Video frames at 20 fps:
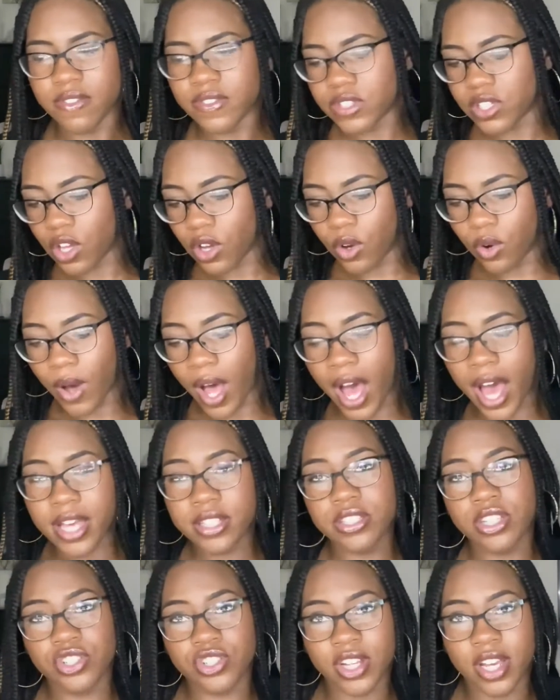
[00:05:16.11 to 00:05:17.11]
So I
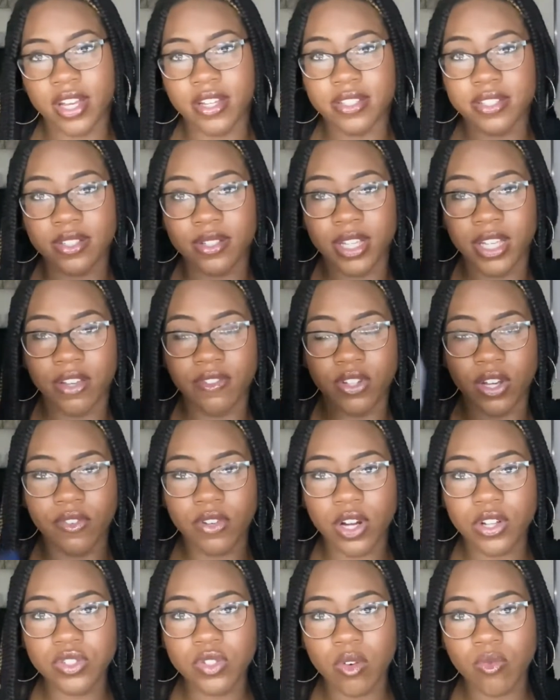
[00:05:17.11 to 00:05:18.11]
suggest if you ever
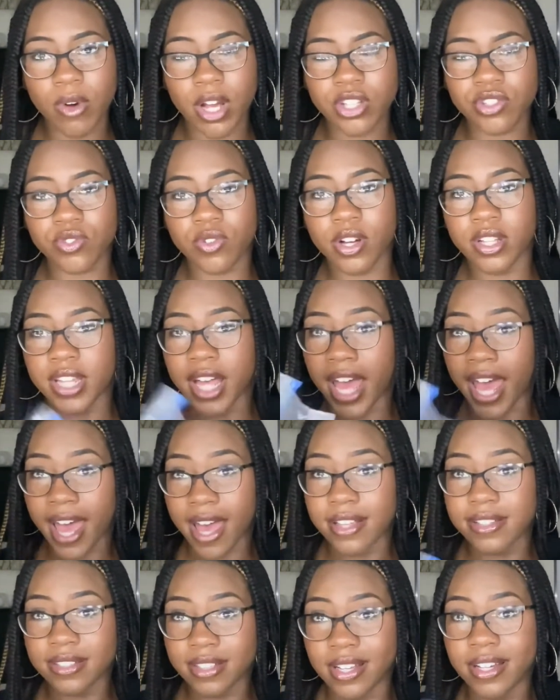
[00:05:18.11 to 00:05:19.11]
go to a restaurant that
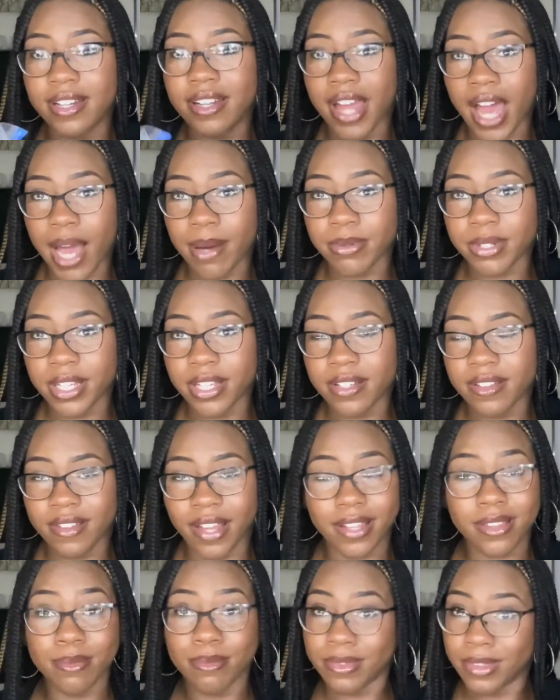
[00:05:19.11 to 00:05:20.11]
has good napkins,
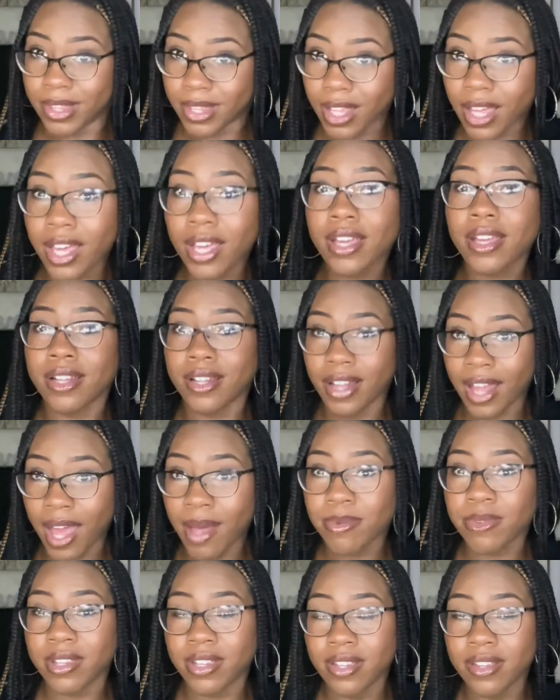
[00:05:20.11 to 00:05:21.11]
like some thick
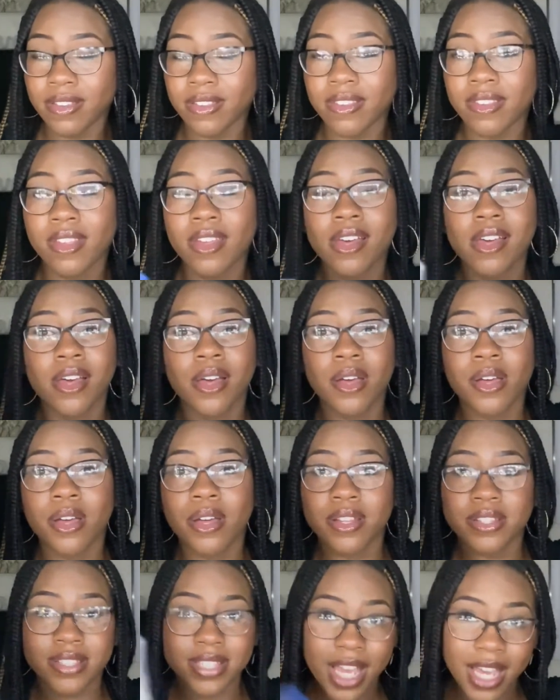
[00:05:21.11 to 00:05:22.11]
napkins,
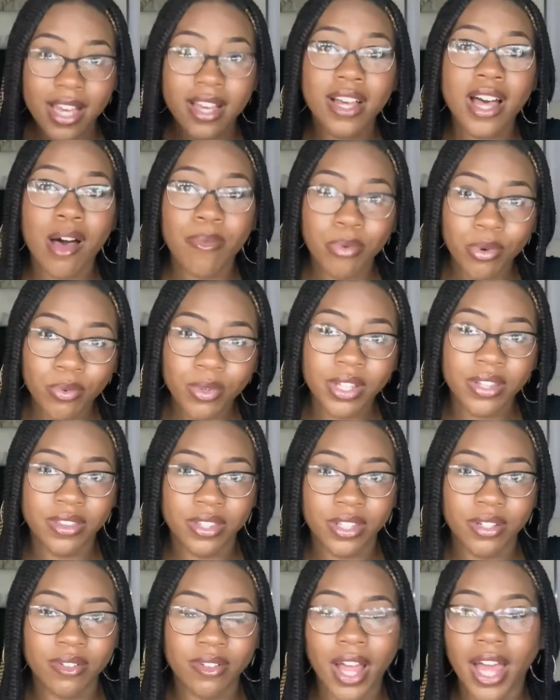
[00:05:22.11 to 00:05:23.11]
take a couple with
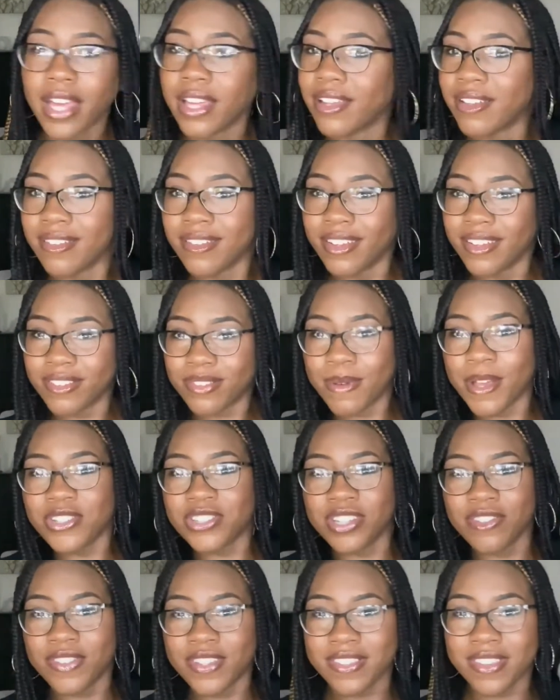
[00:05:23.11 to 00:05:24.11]
you. Like,
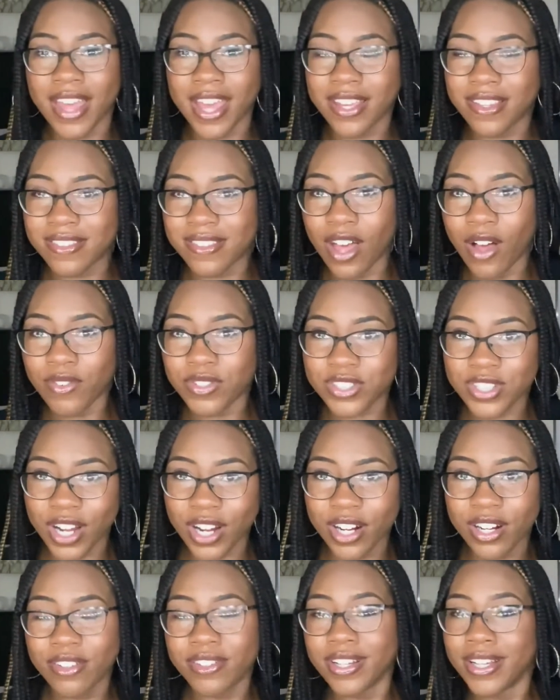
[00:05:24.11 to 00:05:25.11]
especially if it's like
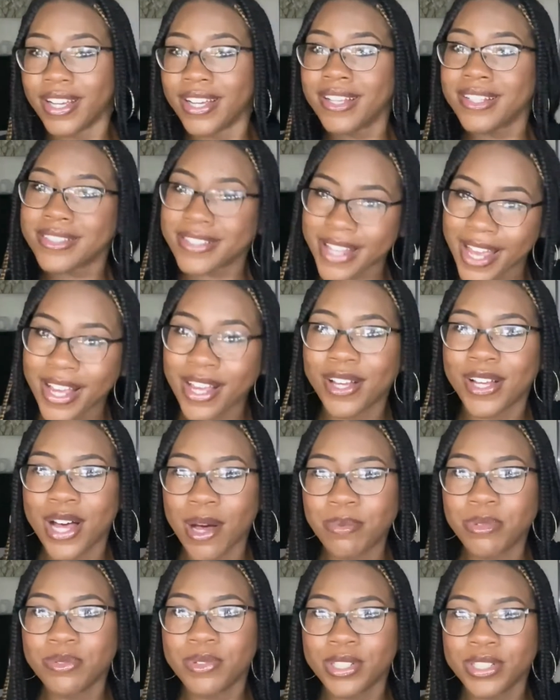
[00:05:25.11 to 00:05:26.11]
self-served, take a
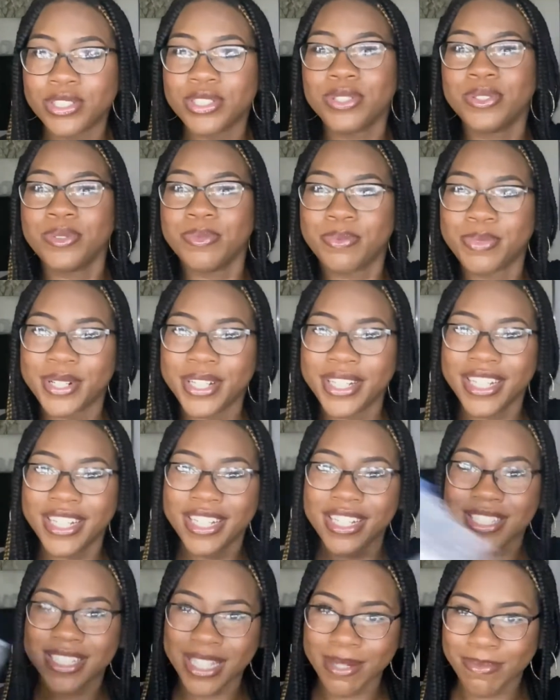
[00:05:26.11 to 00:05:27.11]
couple with you, put it in a
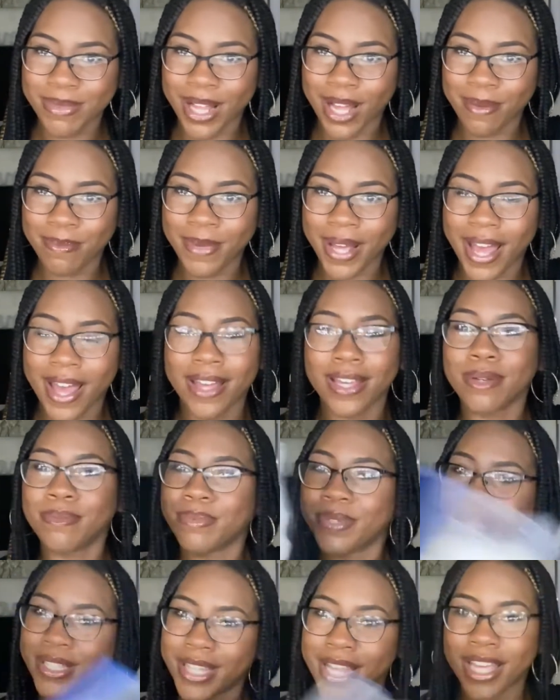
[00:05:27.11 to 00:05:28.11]
Ziploc bag,
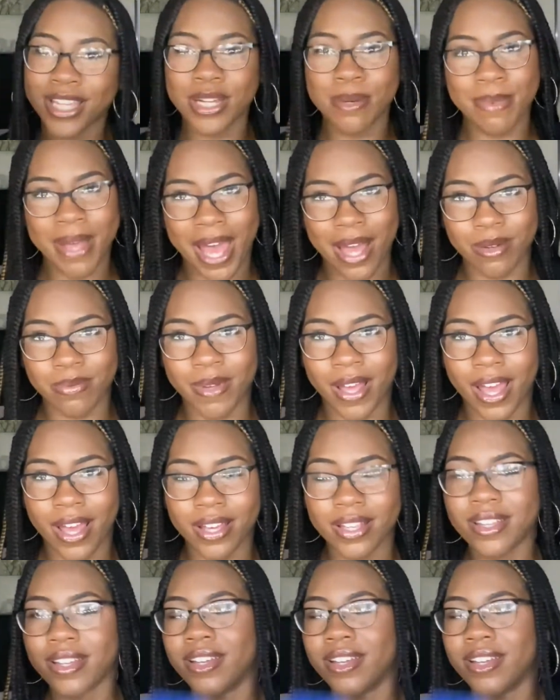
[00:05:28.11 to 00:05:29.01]
put that in your backpack.